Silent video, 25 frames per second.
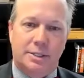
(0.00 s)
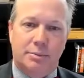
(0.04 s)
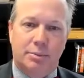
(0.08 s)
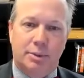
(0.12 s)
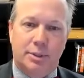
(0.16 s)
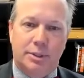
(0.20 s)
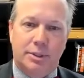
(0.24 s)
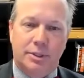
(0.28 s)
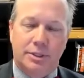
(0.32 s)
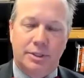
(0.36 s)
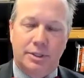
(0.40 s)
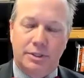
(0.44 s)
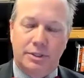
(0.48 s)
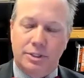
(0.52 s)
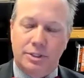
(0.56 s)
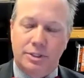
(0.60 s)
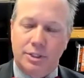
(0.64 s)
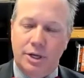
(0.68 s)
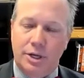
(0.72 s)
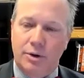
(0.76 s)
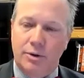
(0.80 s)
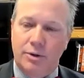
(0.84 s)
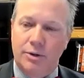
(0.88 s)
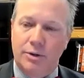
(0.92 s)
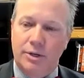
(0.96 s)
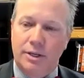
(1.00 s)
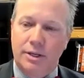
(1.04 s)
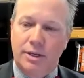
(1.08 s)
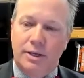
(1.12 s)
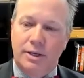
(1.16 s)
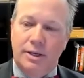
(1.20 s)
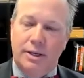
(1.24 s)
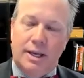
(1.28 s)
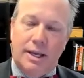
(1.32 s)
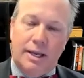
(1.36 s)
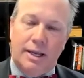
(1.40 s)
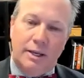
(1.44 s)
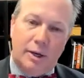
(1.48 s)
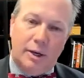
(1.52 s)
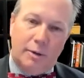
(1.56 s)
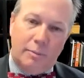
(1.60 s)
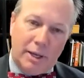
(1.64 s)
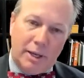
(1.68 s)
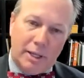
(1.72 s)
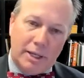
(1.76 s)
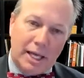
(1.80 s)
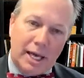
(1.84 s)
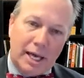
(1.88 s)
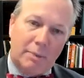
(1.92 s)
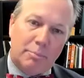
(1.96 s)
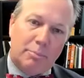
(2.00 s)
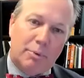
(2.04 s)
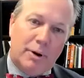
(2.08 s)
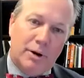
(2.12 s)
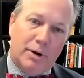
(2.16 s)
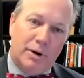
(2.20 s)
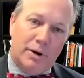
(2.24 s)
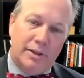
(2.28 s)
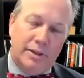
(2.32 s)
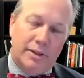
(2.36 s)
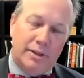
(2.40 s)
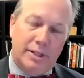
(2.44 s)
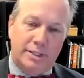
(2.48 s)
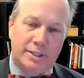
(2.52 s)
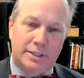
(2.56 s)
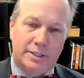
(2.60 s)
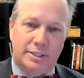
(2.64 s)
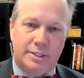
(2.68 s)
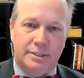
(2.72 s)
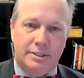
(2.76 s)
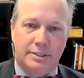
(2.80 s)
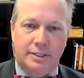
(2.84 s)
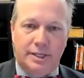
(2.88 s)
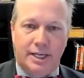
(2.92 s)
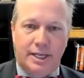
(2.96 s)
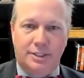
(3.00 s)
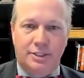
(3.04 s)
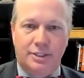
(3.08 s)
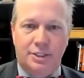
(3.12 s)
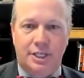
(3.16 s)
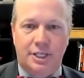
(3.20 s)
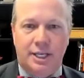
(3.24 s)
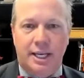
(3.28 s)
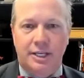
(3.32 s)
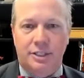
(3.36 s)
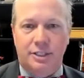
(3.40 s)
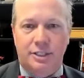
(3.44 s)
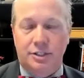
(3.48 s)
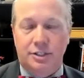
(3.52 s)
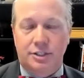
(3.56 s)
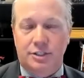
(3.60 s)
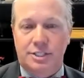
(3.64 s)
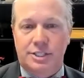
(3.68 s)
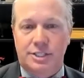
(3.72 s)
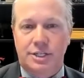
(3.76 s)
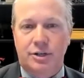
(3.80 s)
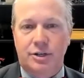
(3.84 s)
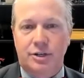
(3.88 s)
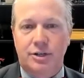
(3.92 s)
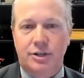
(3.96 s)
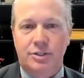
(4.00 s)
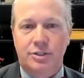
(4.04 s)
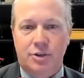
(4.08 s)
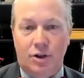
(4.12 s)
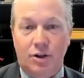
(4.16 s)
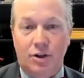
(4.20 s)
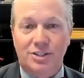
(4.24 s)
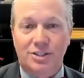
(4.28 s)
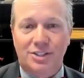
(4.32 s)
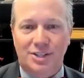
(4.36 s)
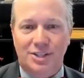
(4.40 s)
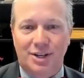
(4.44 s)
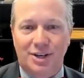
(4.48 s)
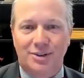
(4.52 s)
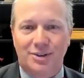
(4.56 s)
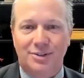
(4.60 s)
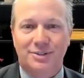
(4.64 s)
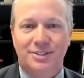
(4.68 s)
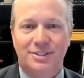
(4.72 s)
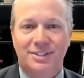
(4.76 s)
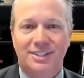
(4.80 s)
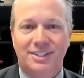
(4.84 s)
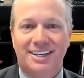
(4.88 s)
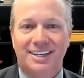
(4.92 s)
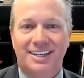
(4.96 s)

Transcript: the builder. So, make that part of this educational series also.